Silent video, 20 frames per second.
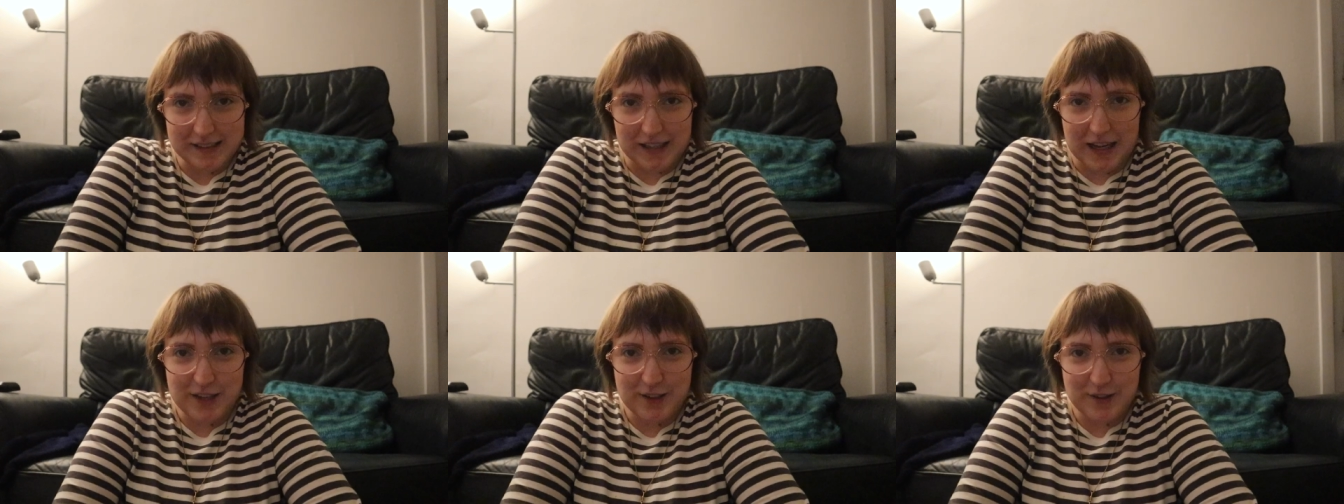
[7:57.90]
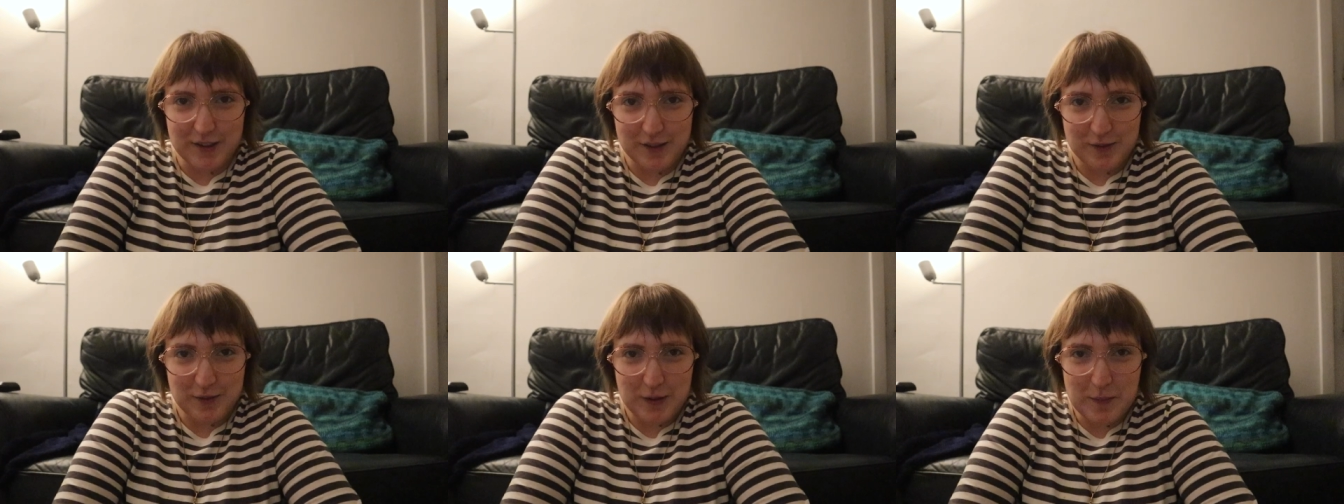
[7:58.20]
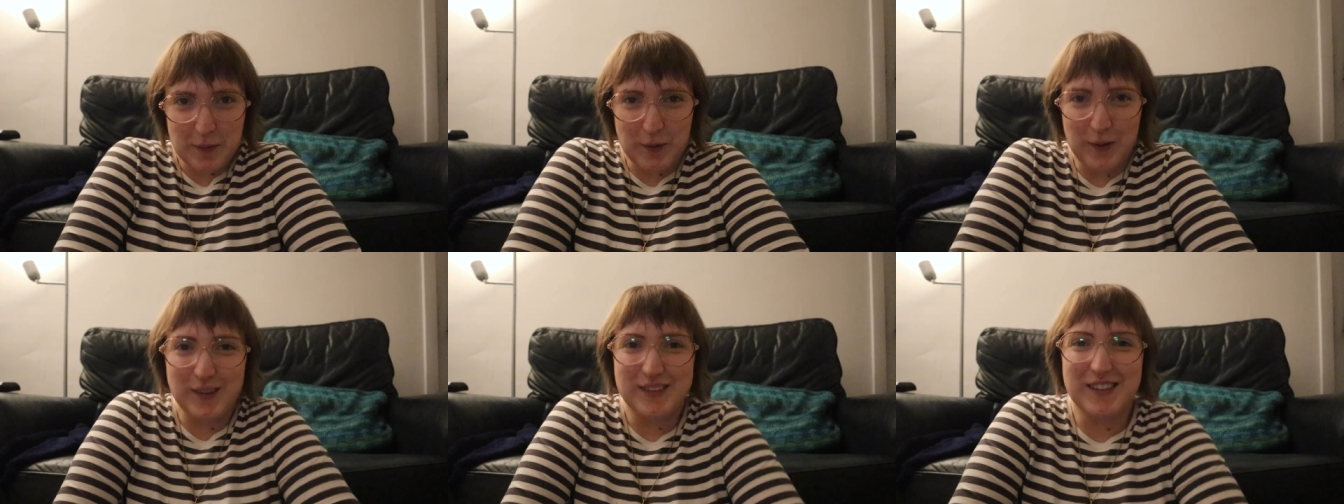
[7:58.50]
I know that's
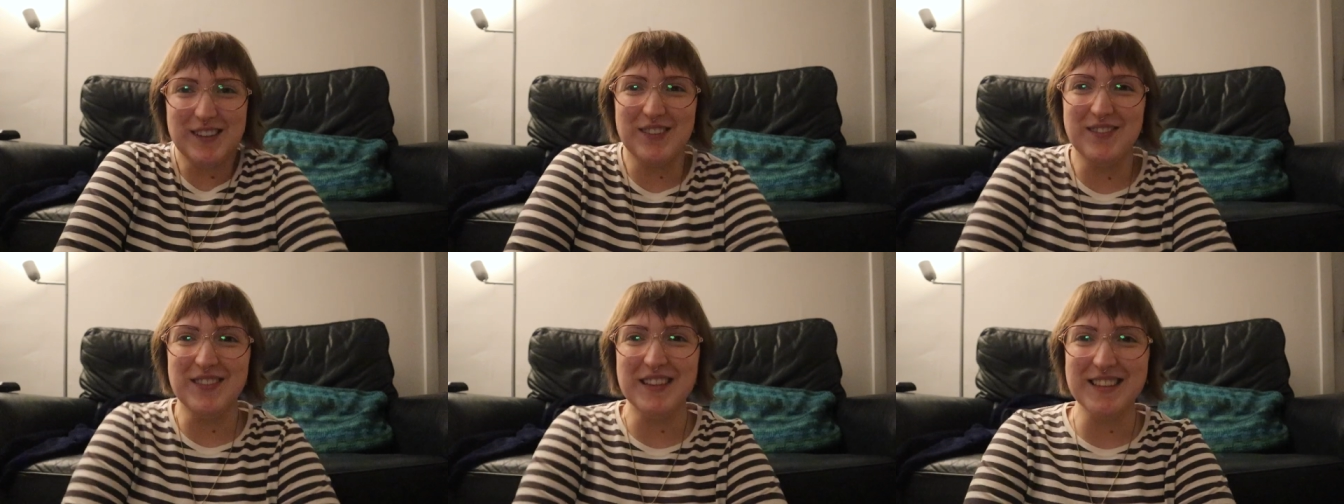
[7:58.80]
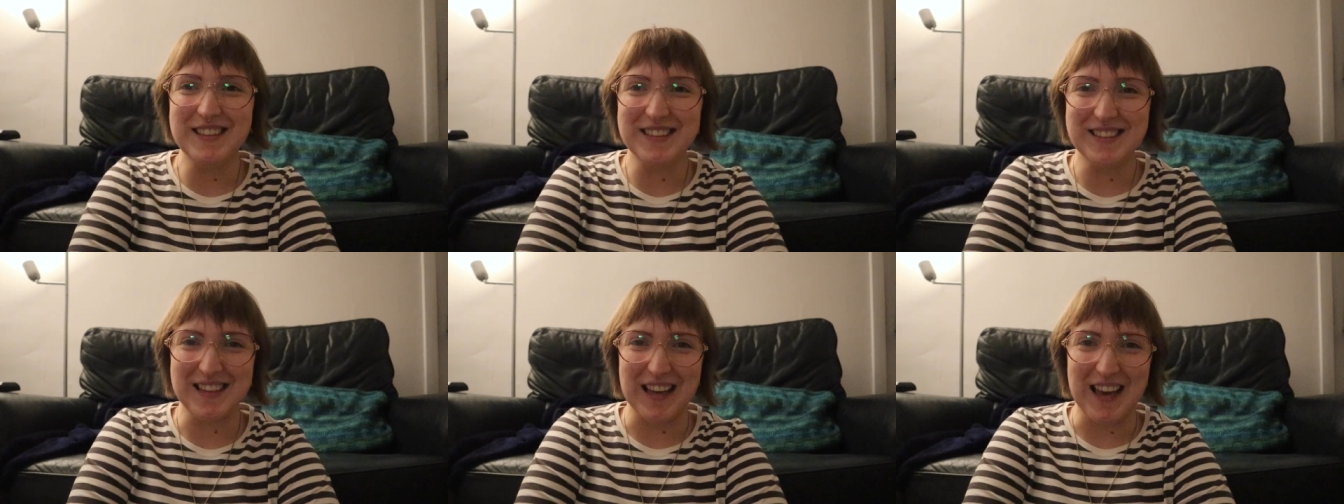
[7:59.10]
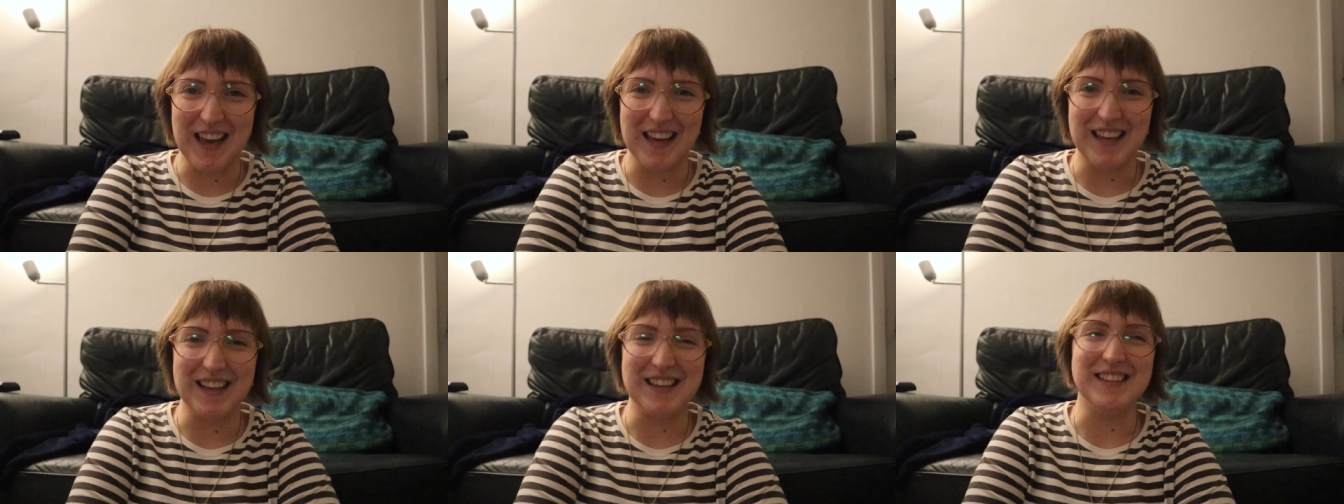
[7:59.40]
very bold of me to
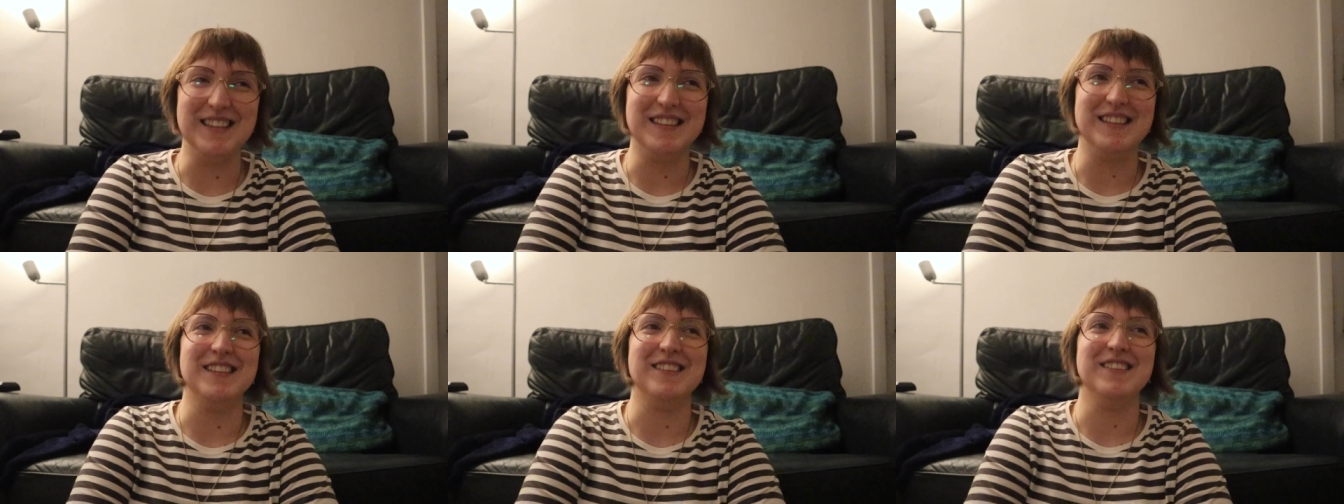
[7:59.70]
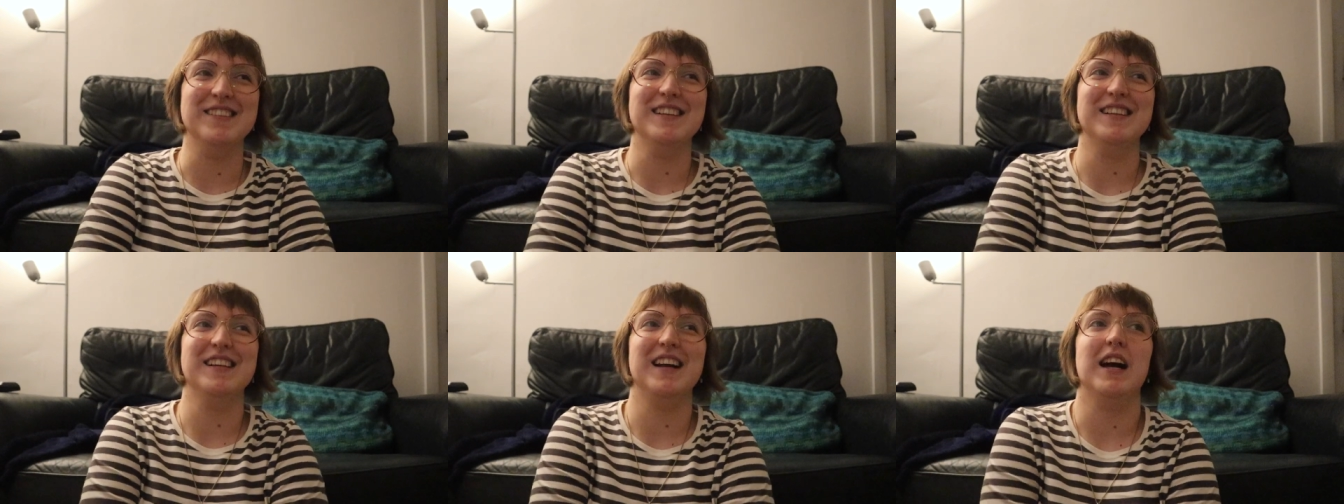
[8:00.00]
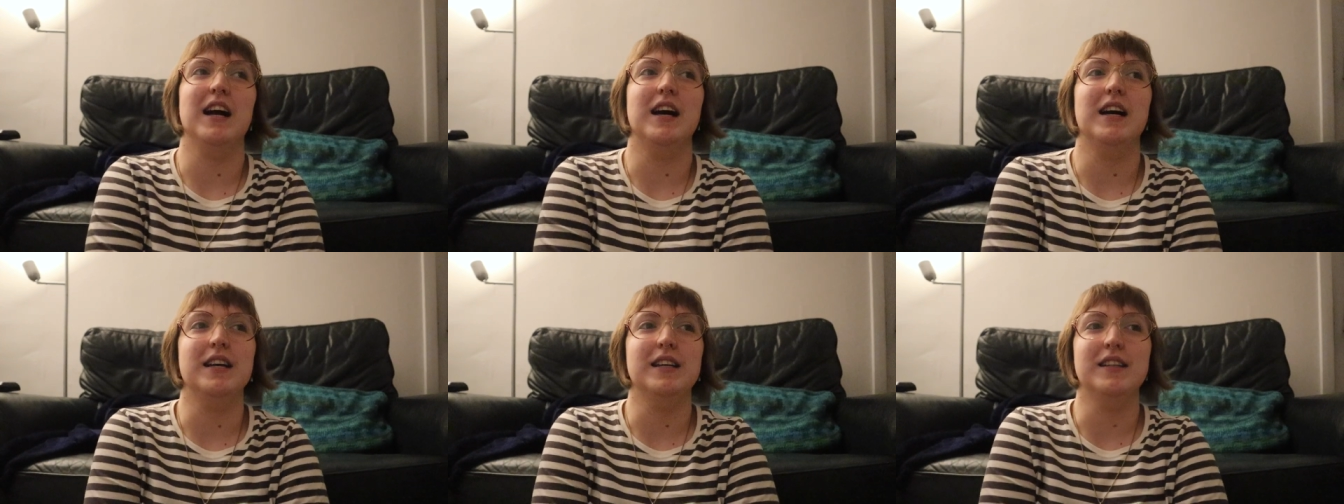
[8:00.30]
say, considering
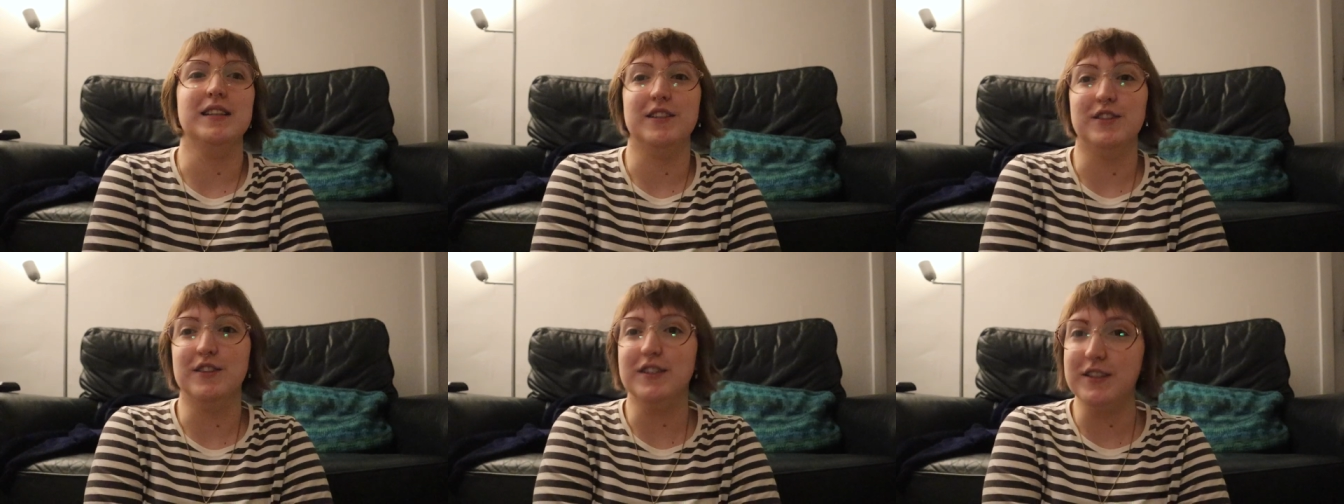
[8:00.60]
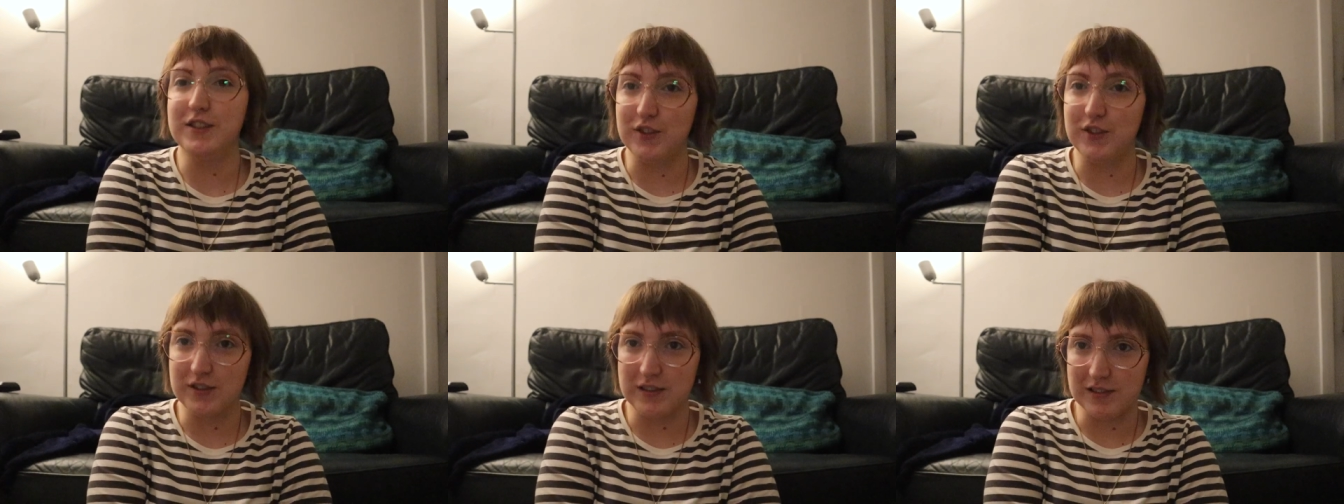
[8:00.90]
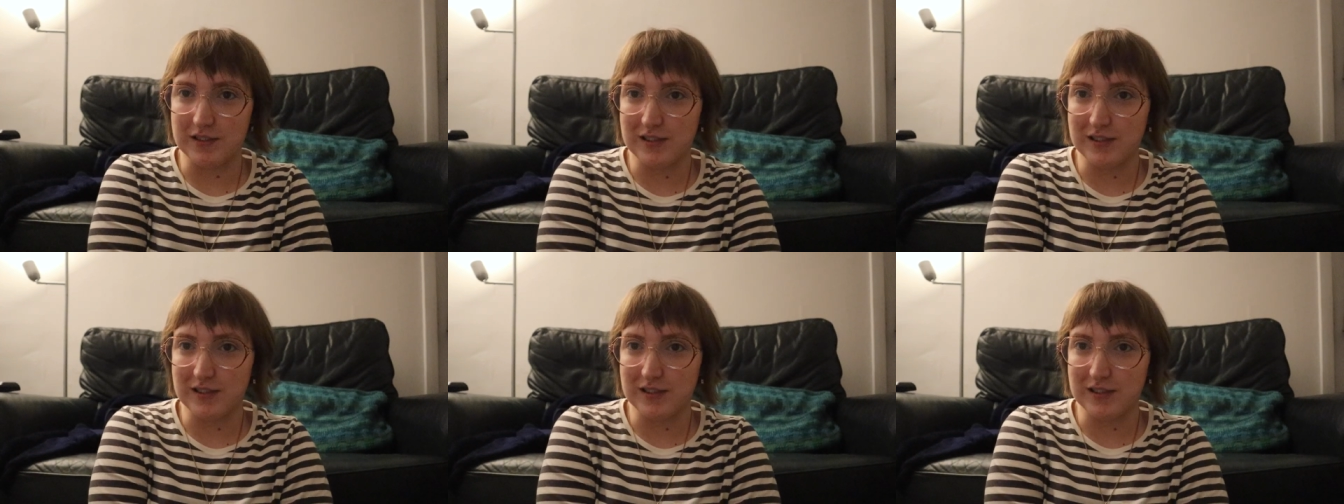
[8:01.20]
I literally talked